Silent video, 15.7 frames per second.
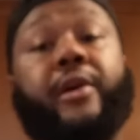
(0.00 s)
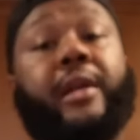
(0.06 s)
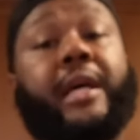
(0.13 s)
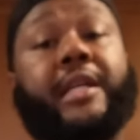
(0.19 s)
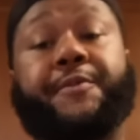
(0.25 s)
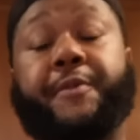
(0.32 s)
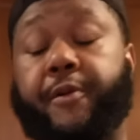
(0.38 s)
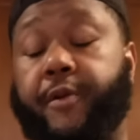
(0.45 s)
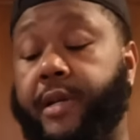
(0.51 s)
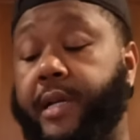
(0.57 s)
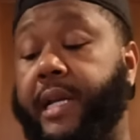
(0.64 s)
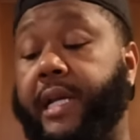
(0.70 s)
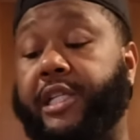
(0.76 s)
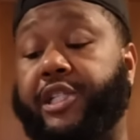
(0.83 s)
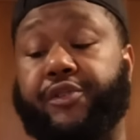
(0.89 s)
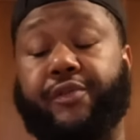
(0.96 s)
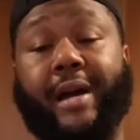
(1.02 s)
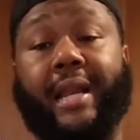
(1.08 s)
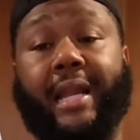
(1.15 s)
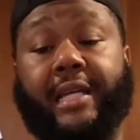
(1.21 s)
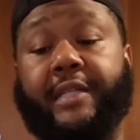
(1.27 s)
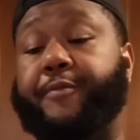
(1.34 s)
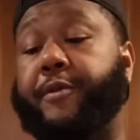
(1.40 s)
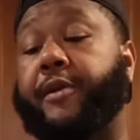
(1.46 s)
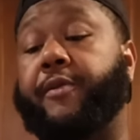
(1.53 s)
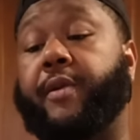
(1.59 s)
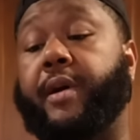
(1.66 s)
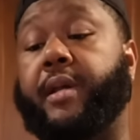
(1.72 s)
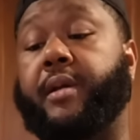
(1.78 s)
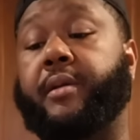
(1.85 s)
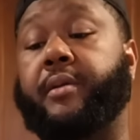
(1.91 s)
don't like spring water, that's you. I like spring
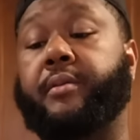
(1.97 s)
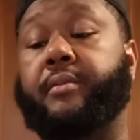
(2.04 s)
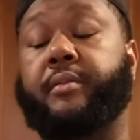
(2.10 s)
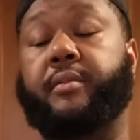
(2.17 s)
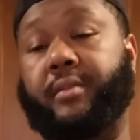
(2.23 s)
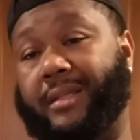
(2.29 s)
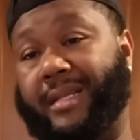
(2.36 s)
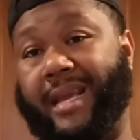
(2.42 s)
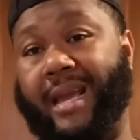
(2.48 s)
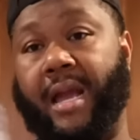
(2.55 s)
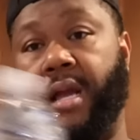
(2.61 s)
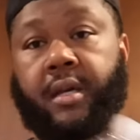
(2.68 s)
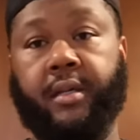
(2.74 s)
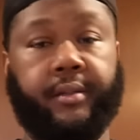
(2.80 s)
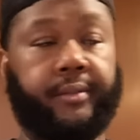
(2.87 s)
water. Yeah.